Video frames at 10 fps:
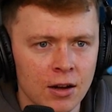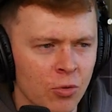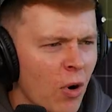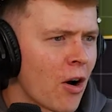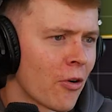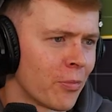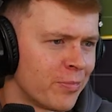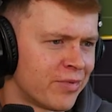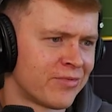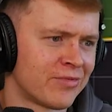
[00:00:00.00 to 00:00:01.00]
Well,
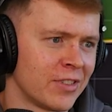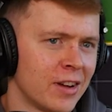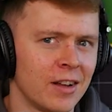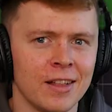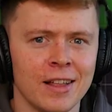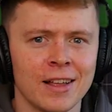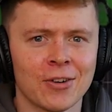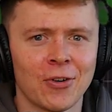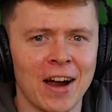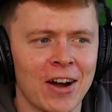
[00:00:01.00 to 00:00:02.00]

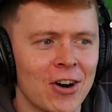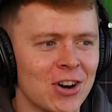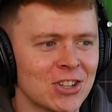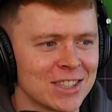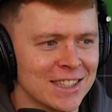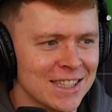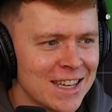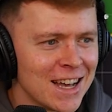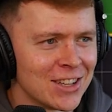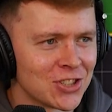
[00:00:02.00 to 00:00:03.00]
quite harshly,
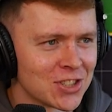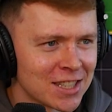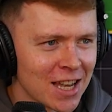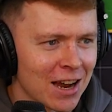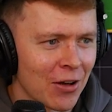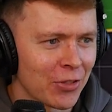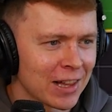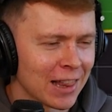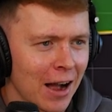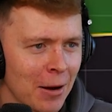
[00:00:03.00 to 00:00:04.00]
just to take out the
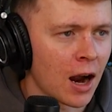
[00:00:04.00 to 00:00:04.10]
clap.